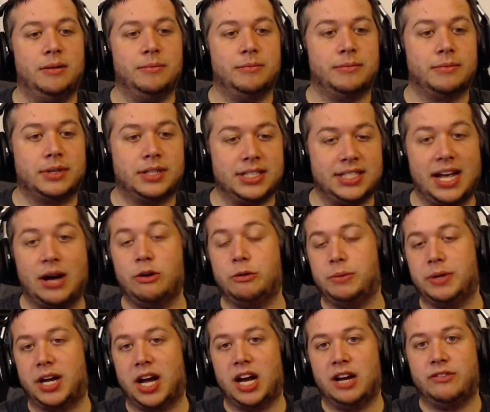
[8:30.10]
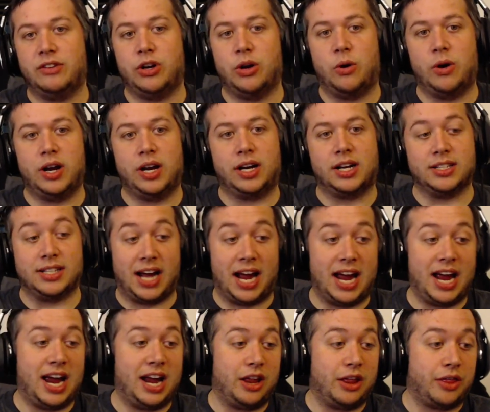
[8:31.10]
because that would be kind of annoying, because I
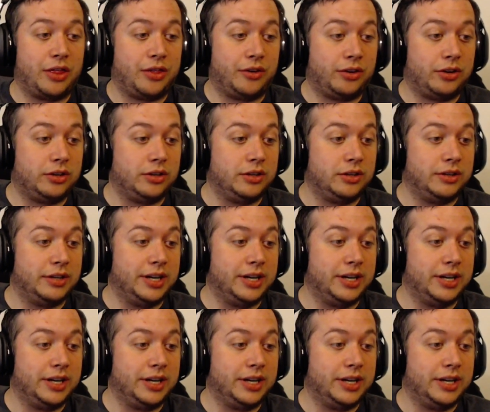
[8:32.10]
had a thorough,